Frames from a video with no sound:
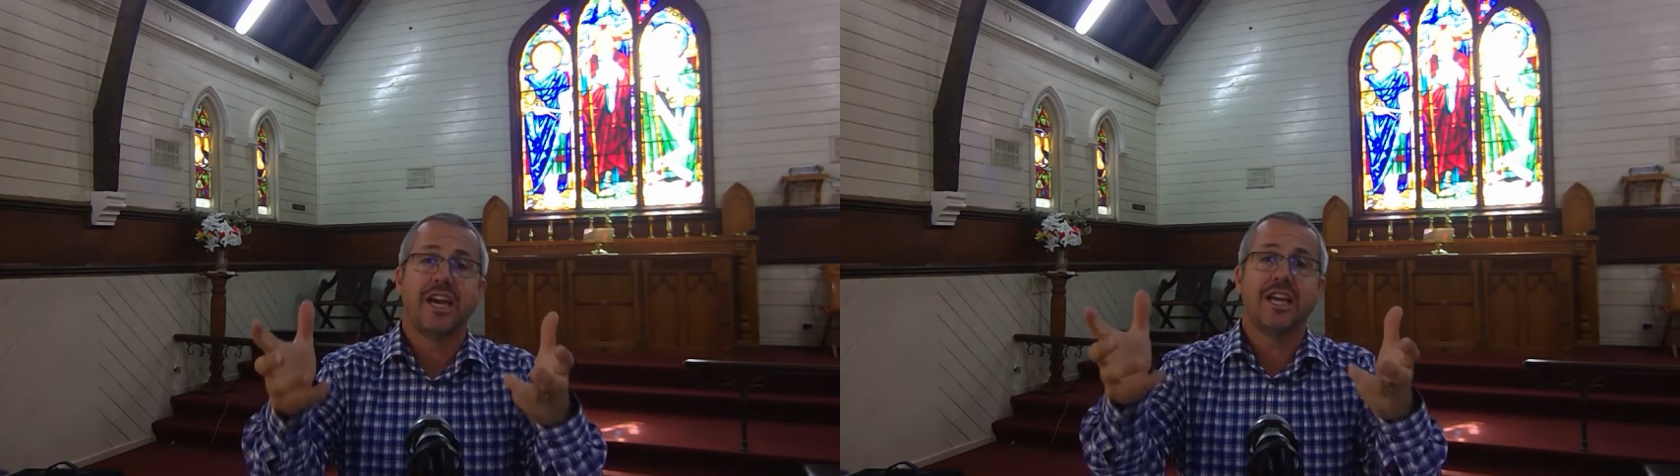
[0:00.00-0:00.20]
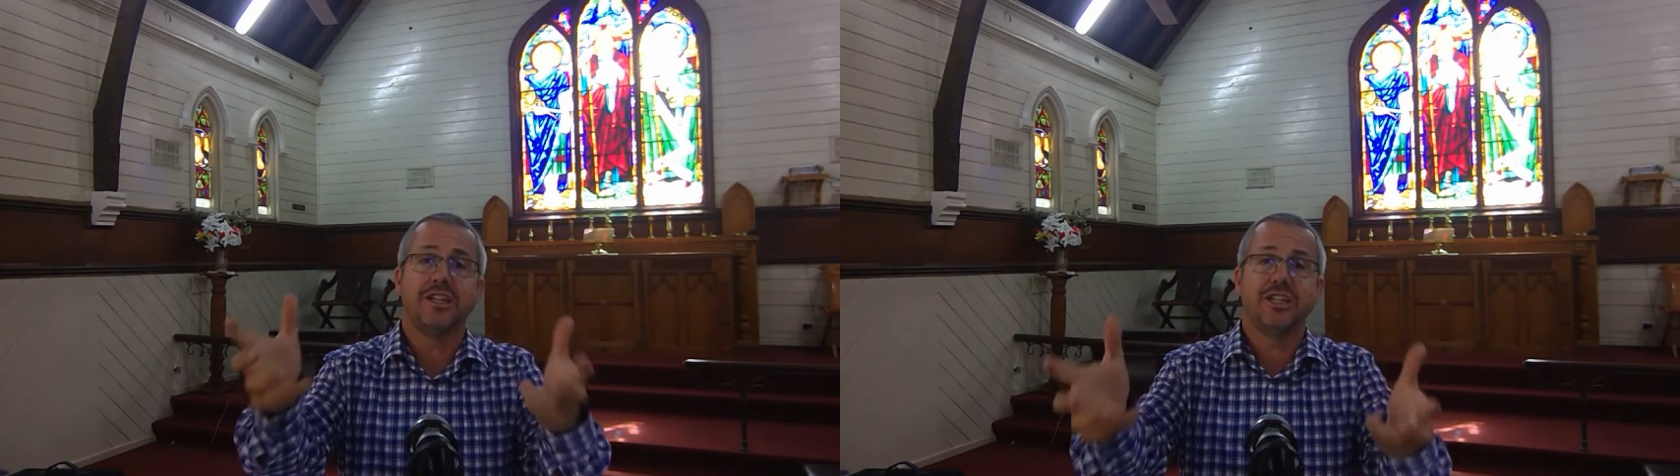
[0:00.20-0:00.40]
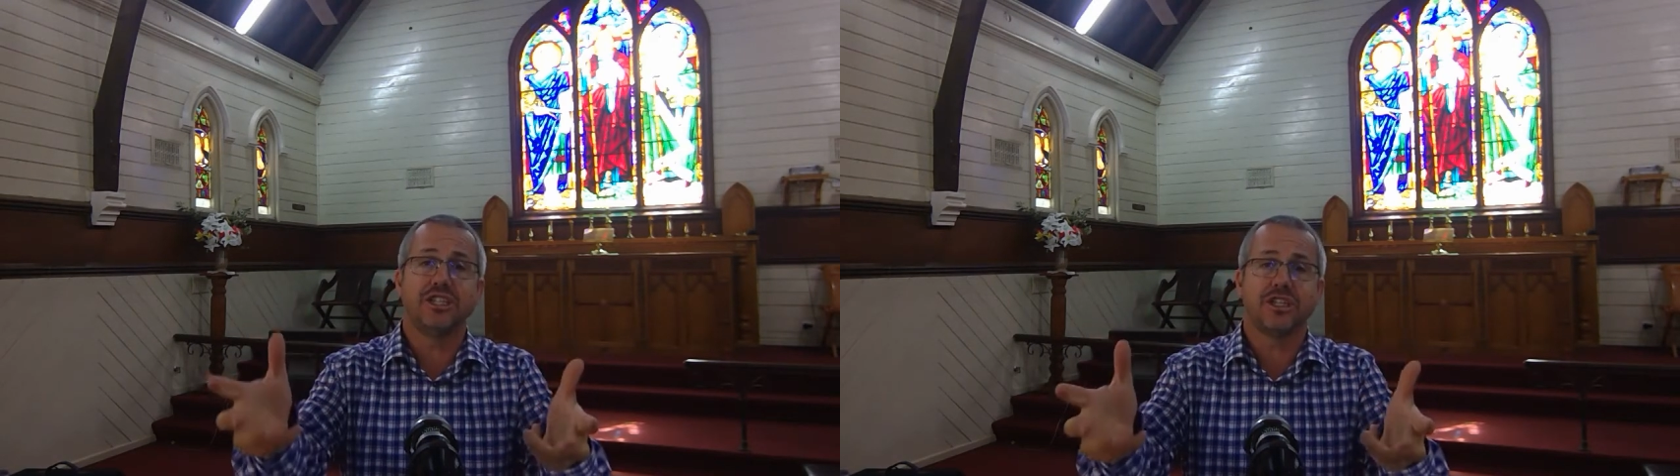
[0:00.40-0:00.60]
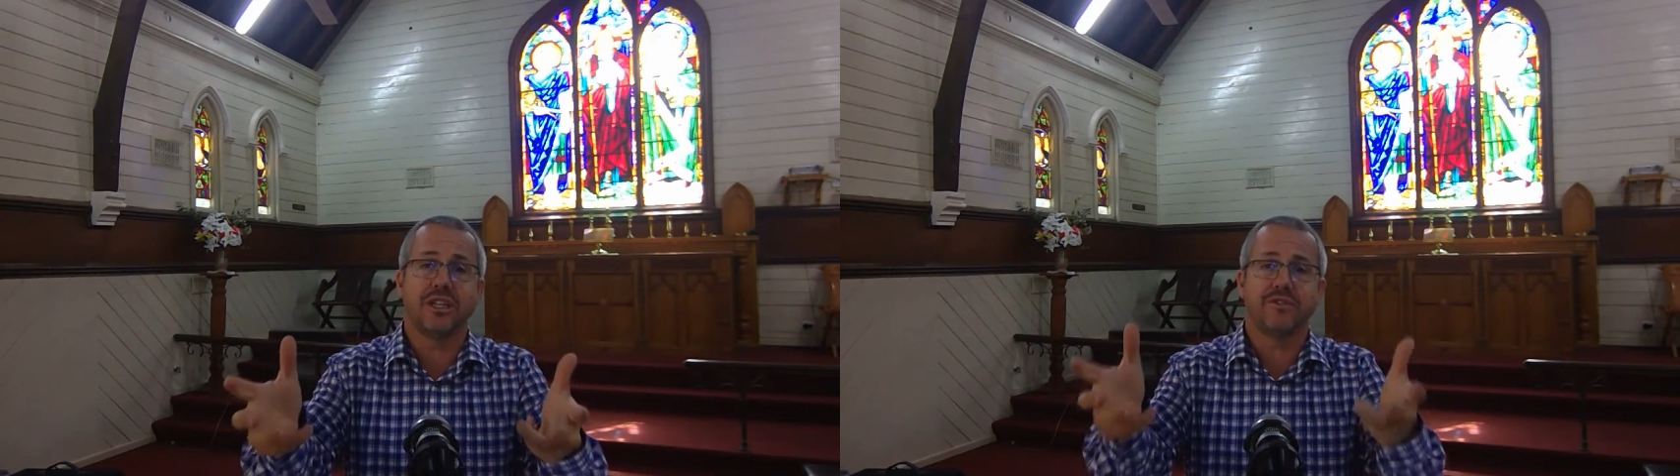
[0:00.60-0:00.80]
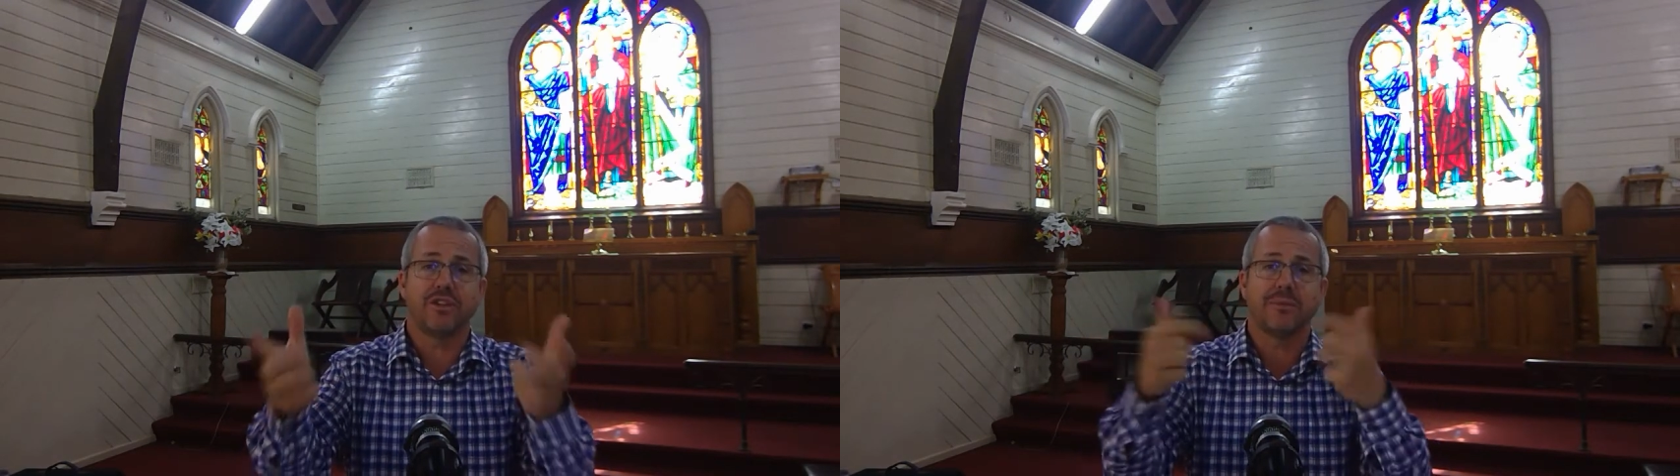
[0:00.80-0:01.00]

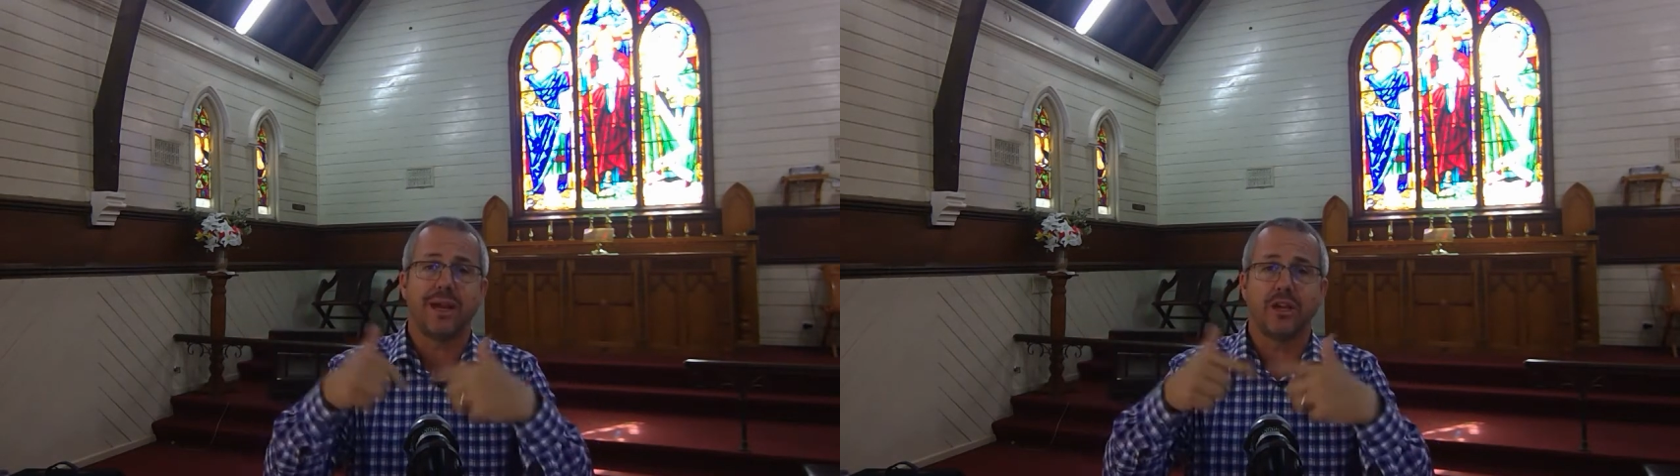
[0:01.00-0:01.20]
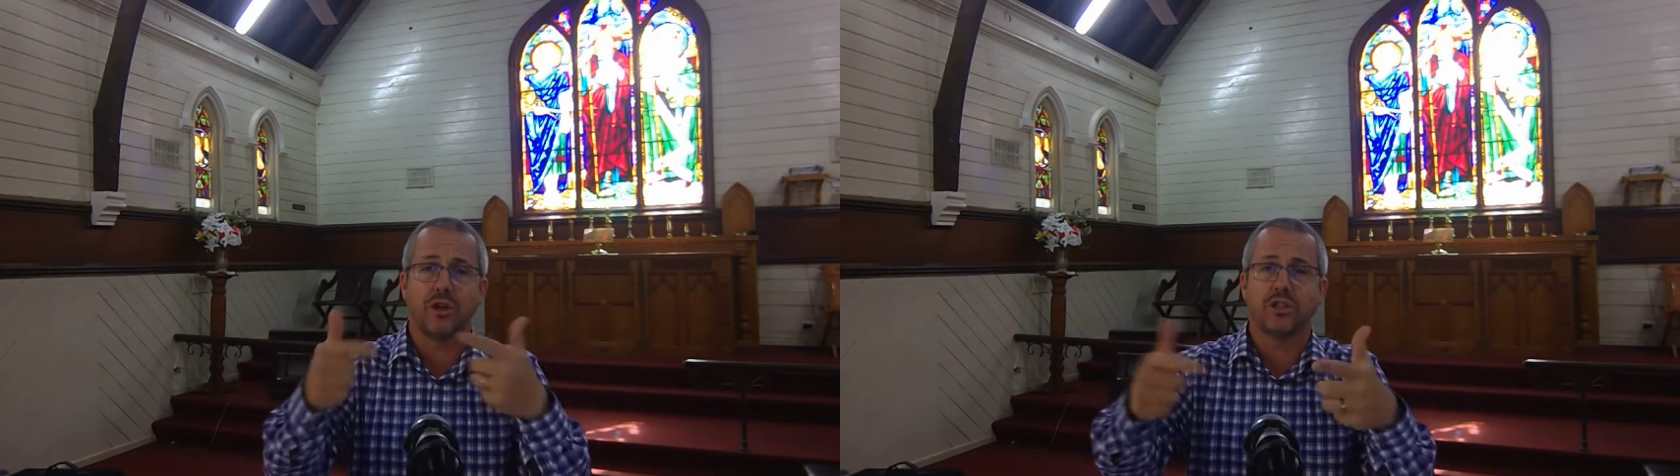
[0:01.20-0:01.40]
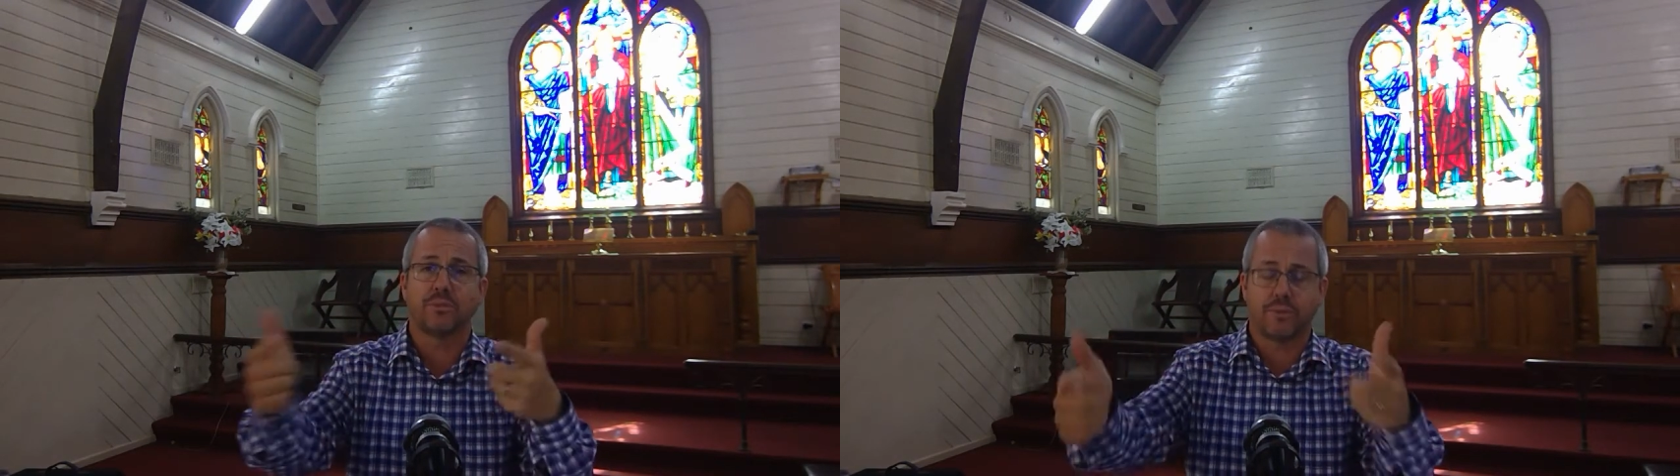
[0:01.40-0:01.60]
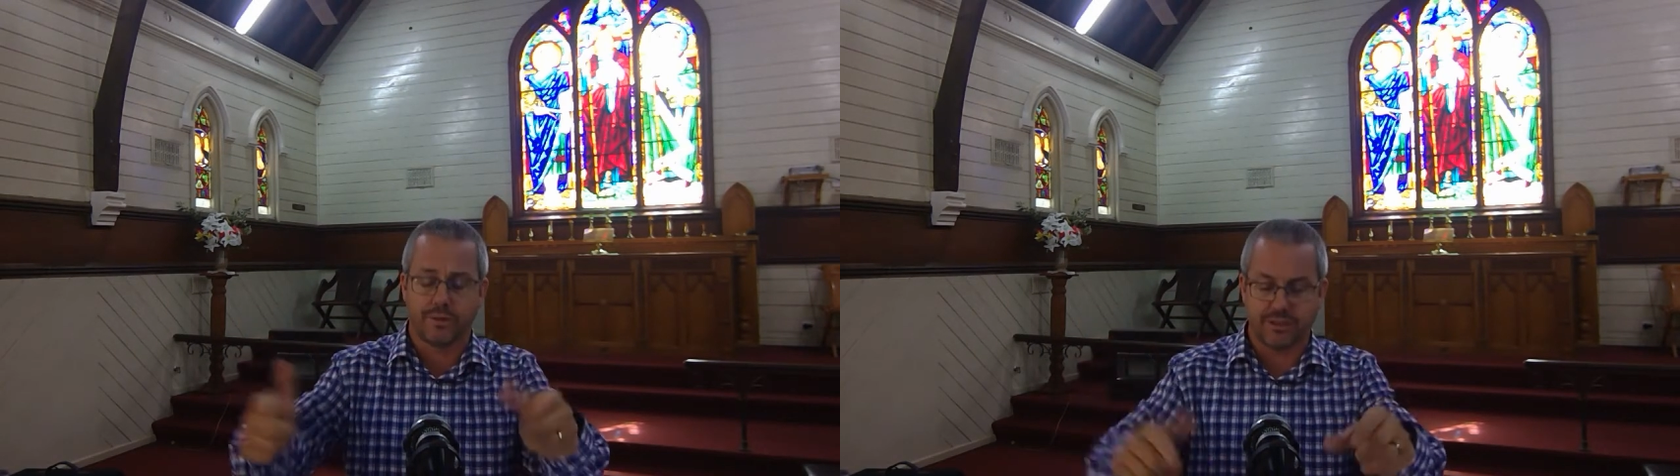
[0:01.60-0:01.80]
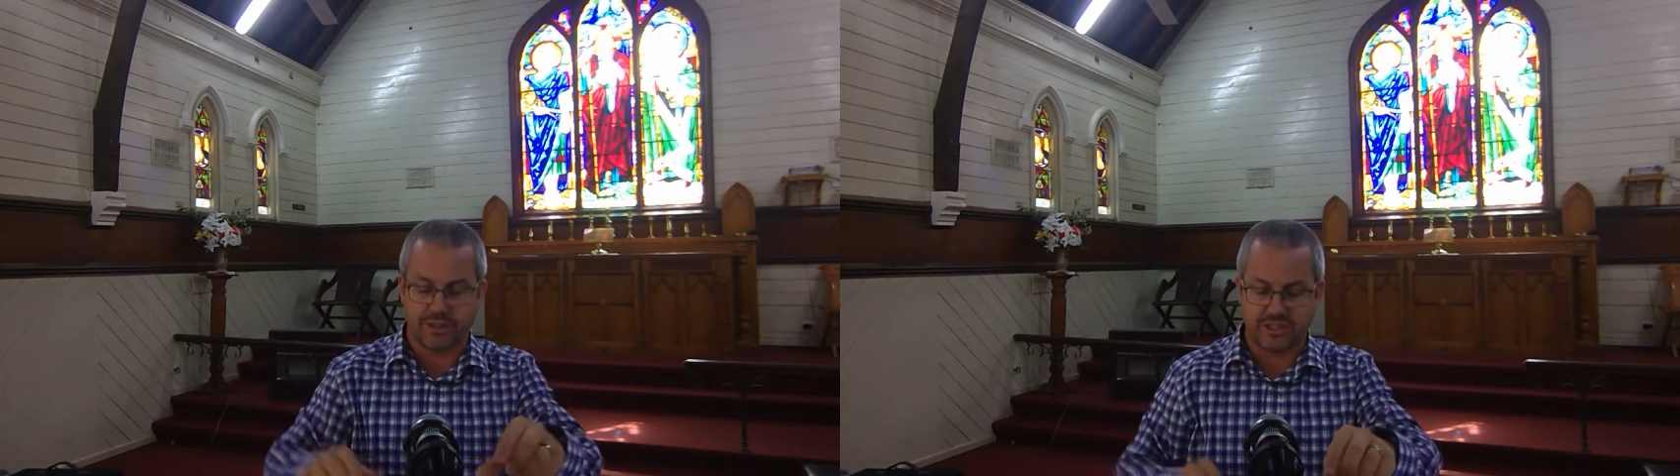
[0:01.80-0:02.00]
initiative to make God's
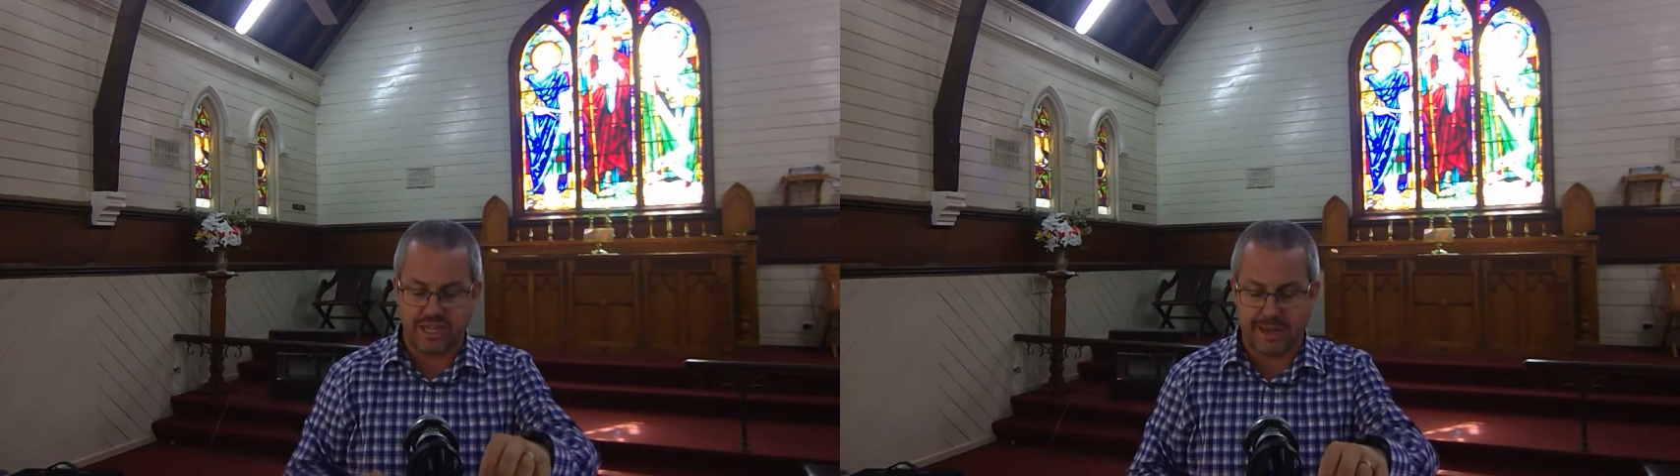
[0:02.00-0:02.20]
promises